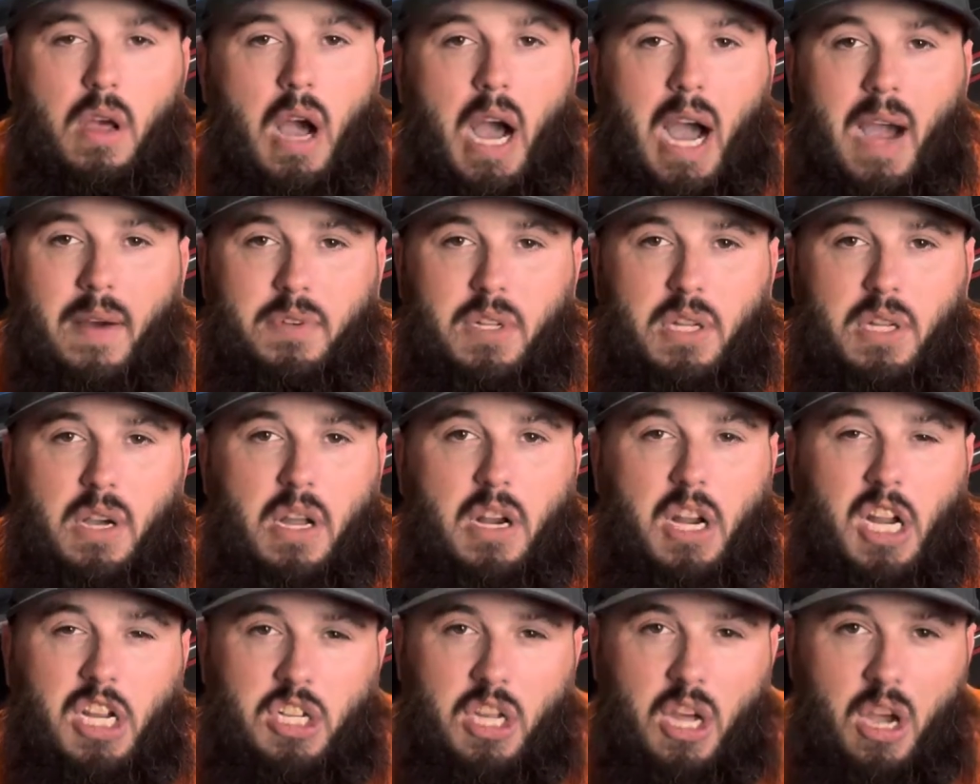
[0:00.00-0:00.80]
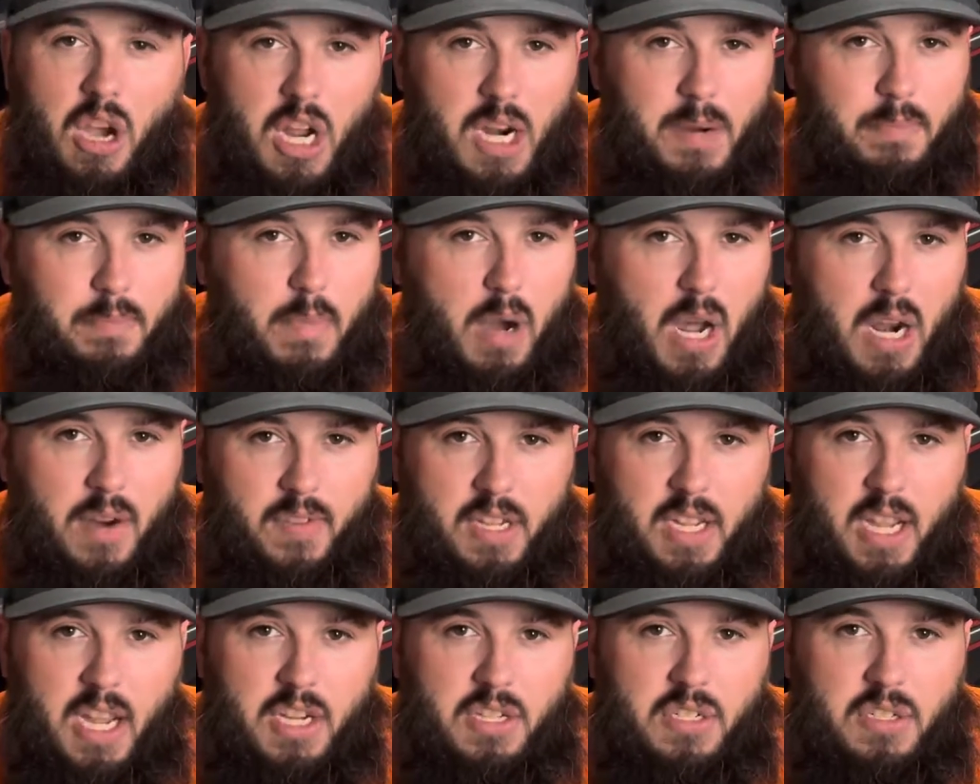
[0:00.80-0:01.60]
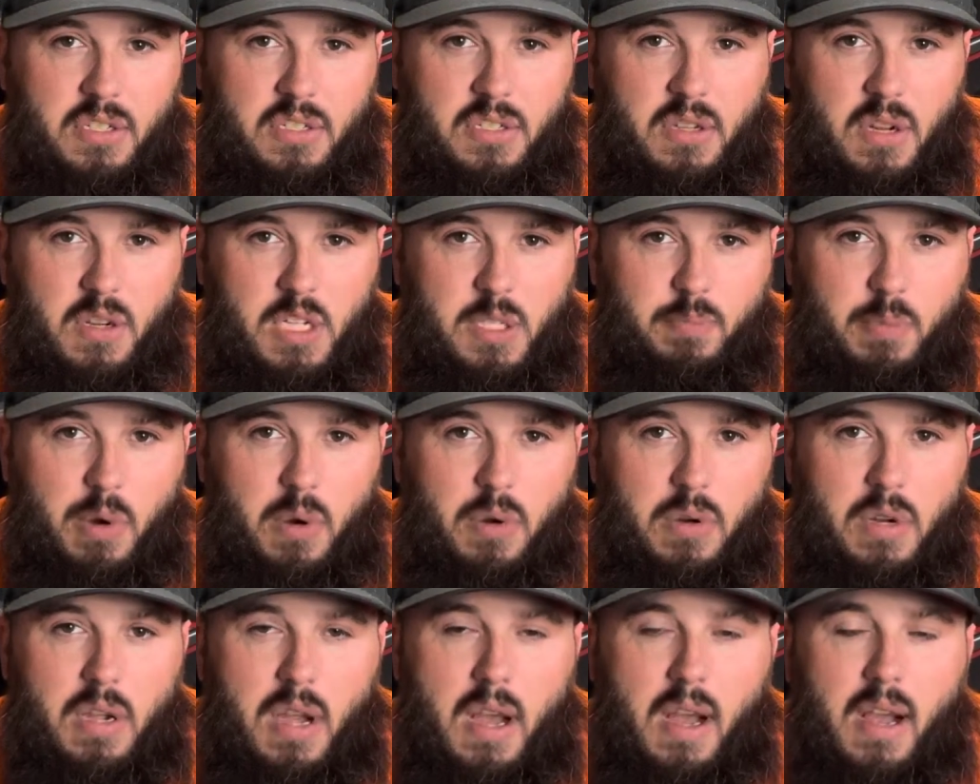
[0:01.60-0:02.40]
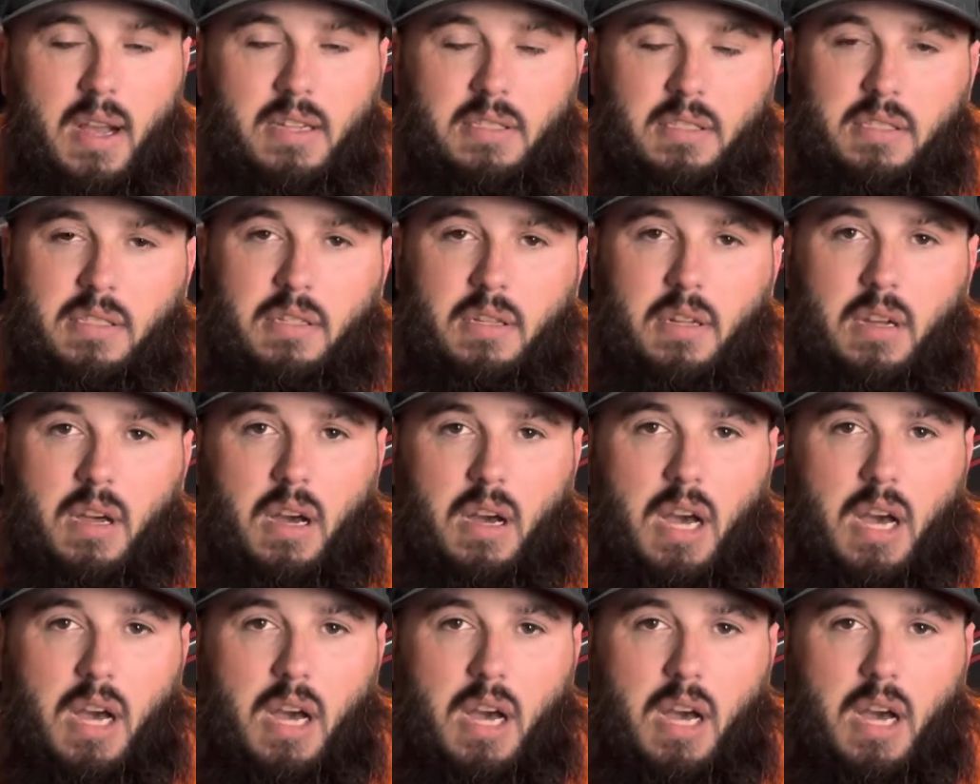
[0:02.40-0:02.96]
I've done a ton of modifications on this boat, guys.